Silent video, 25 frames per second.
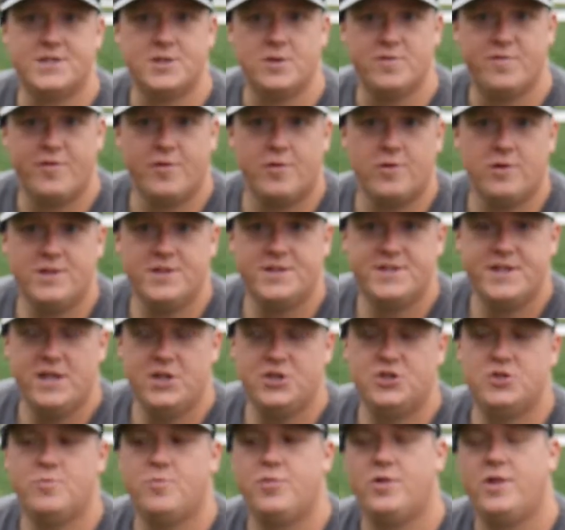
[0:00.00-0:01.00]
so
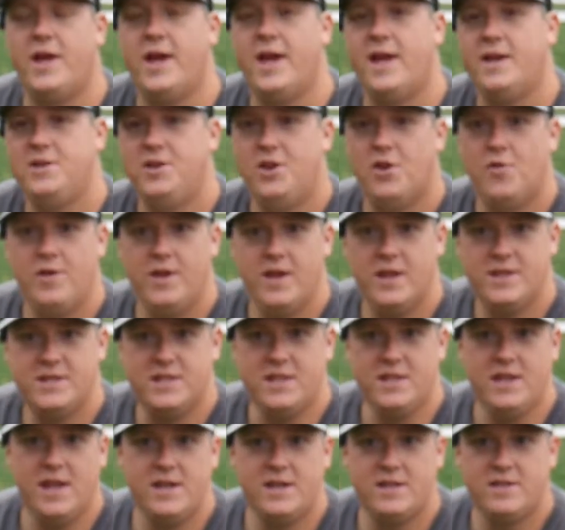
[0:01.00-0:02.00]
fertilization plan going
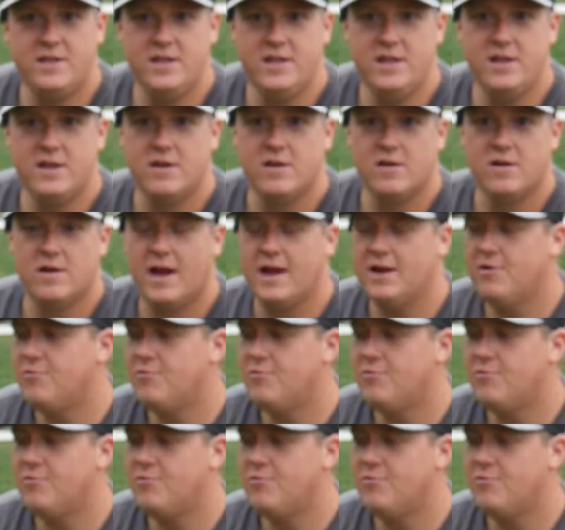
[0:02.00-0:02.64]
into the end of the year. I